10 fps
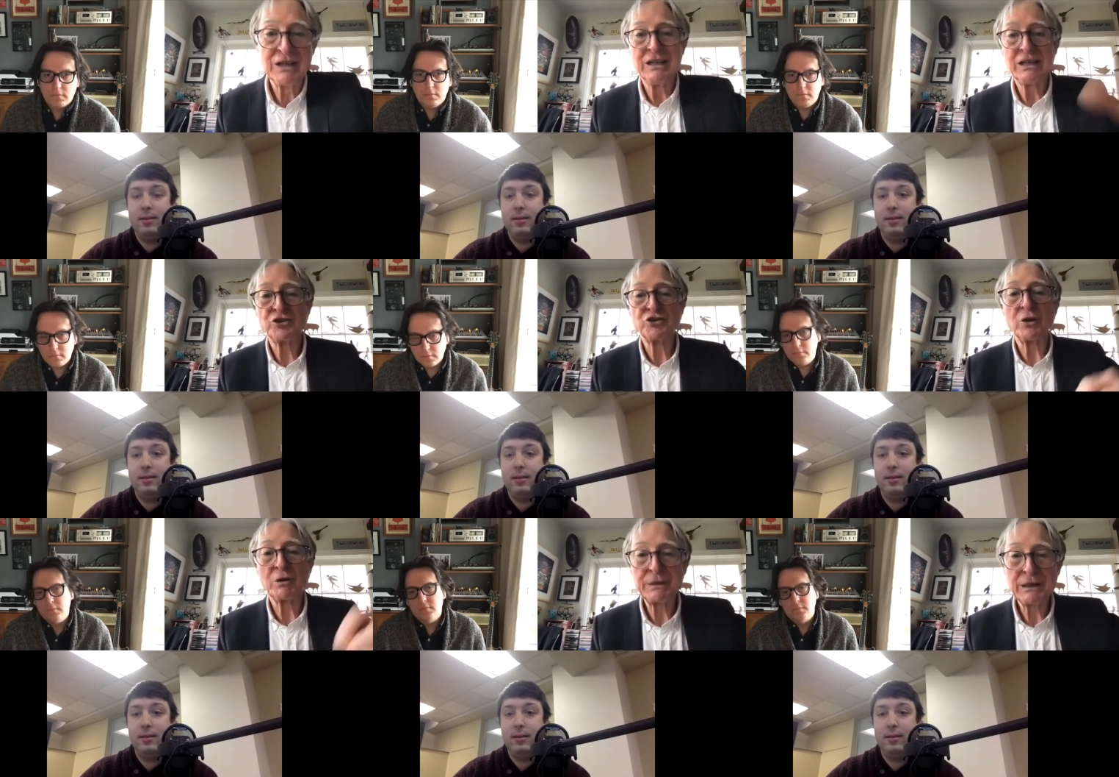Speaker 1: in a
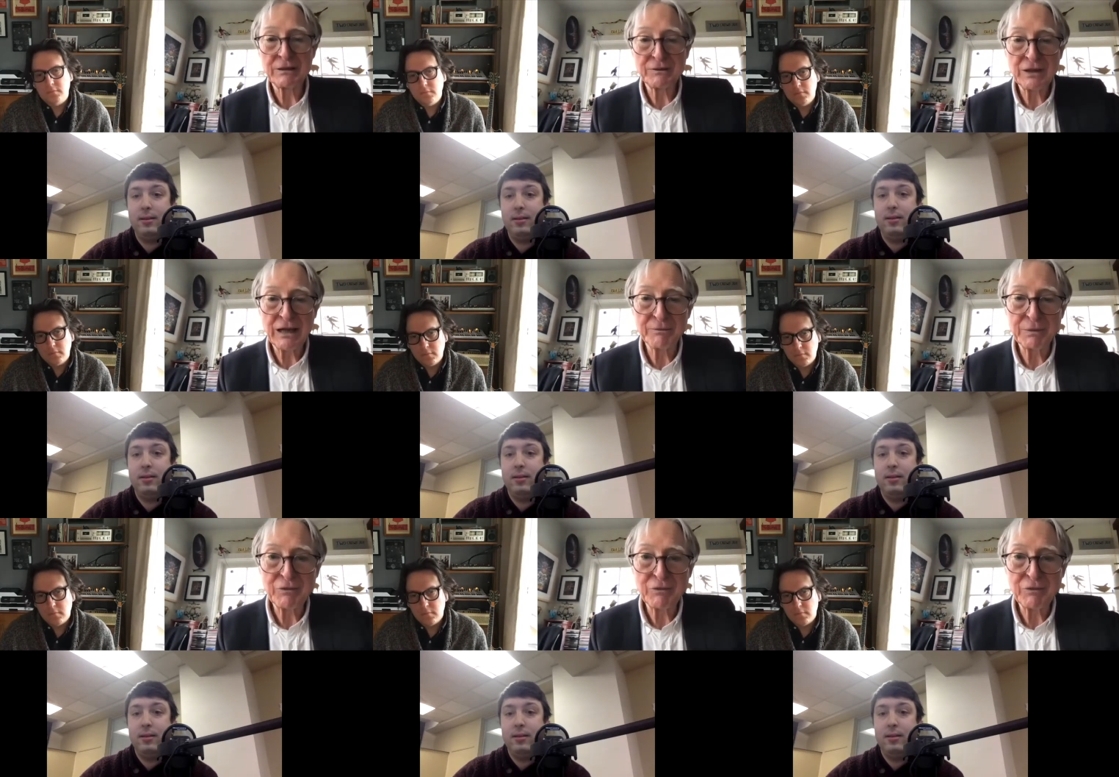short period of time, but